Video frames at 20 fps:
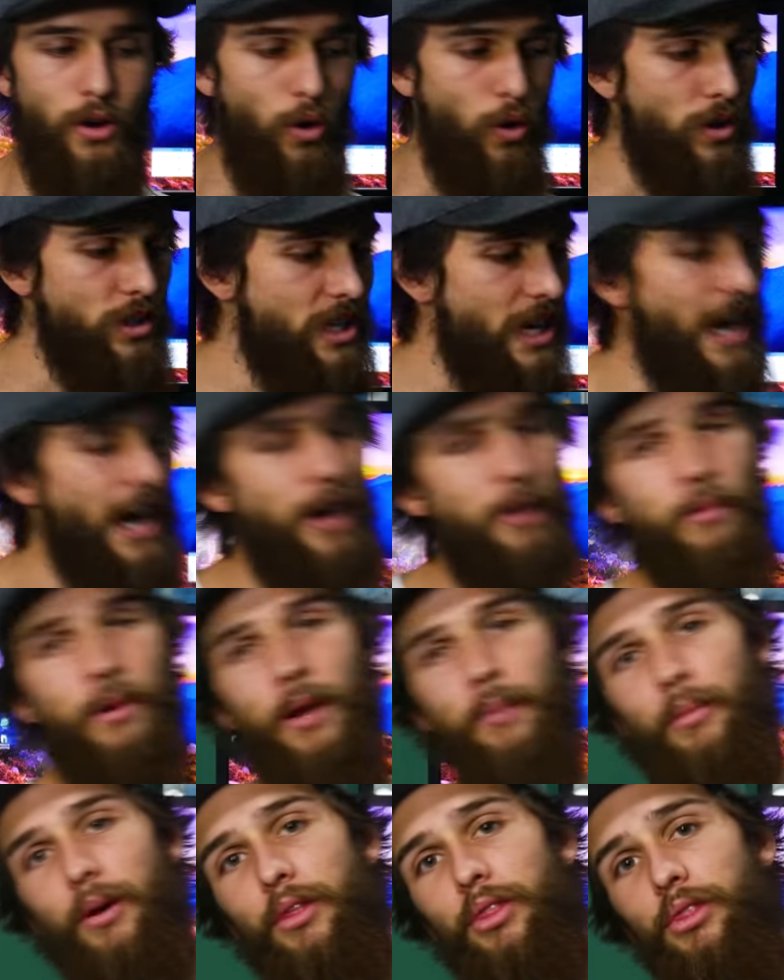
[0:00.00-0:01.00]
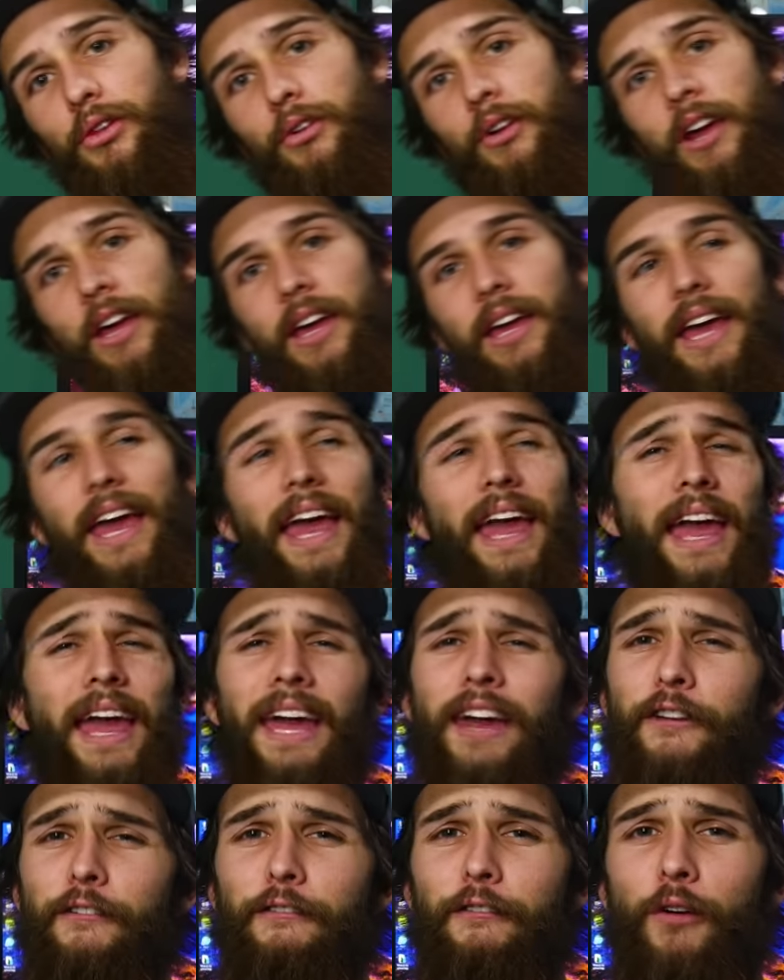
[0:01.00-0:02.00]
On to item number three
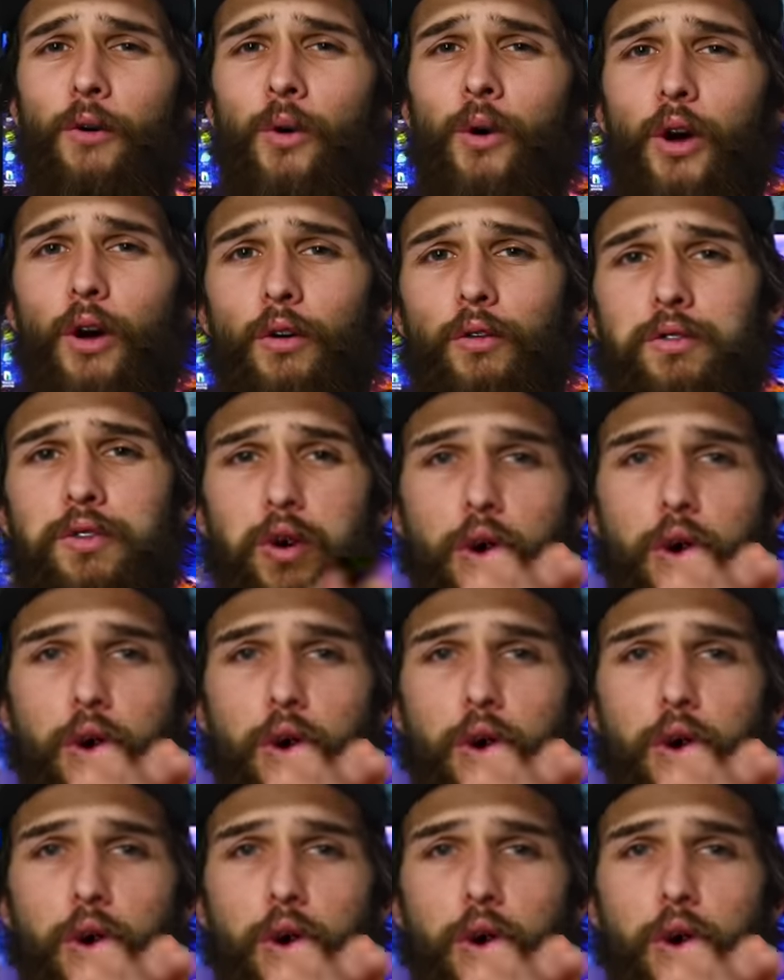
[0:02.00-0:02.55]
and four